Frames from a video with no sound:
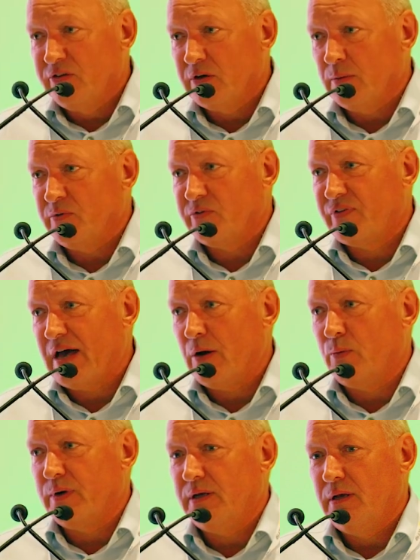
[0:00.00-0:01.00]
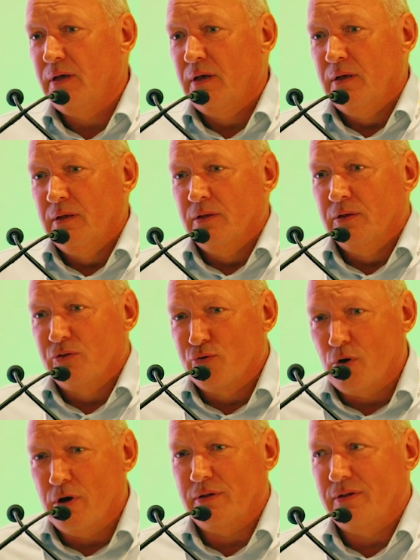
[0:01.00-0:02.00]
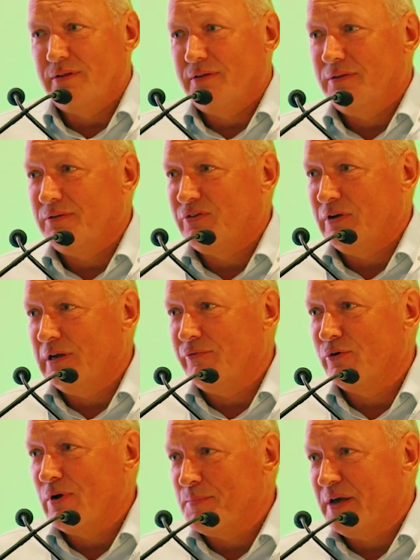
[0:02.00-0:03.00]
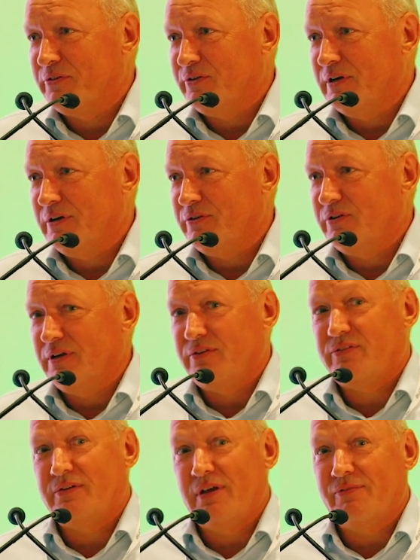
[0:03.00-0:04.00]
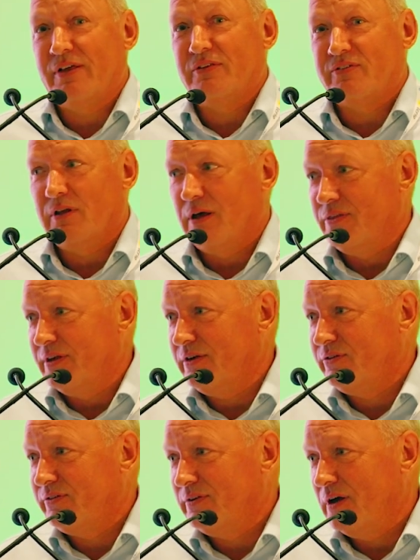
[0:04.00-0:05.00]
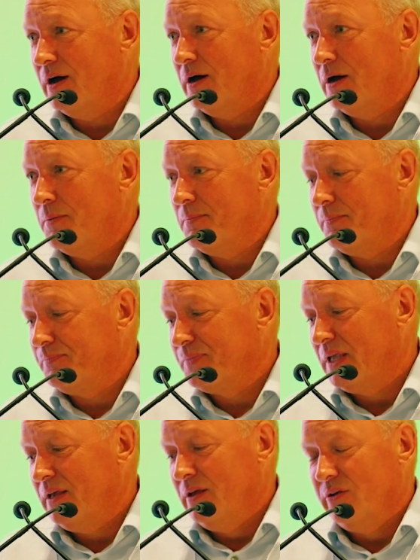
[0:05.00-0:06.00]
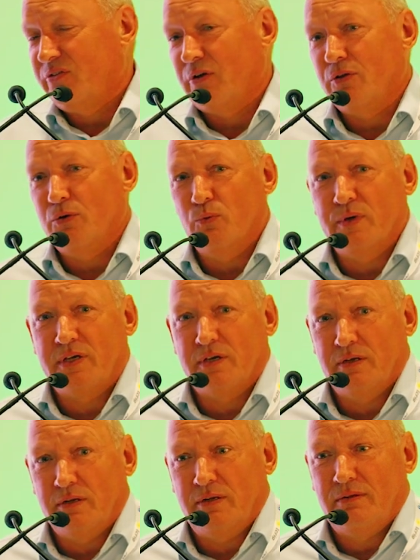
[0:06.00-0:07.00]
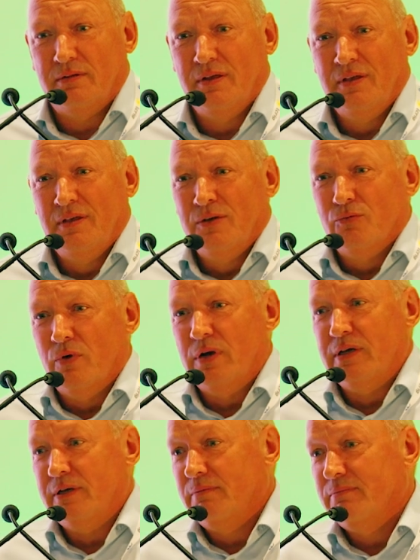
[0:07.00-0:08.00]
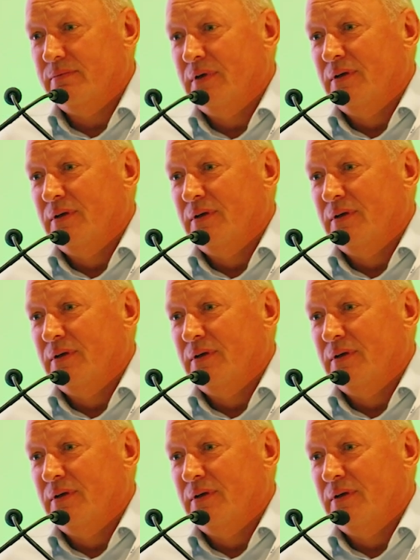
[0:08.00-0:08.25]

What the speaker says: In terms of how we try and deliver our message, it's events like this, so that we can really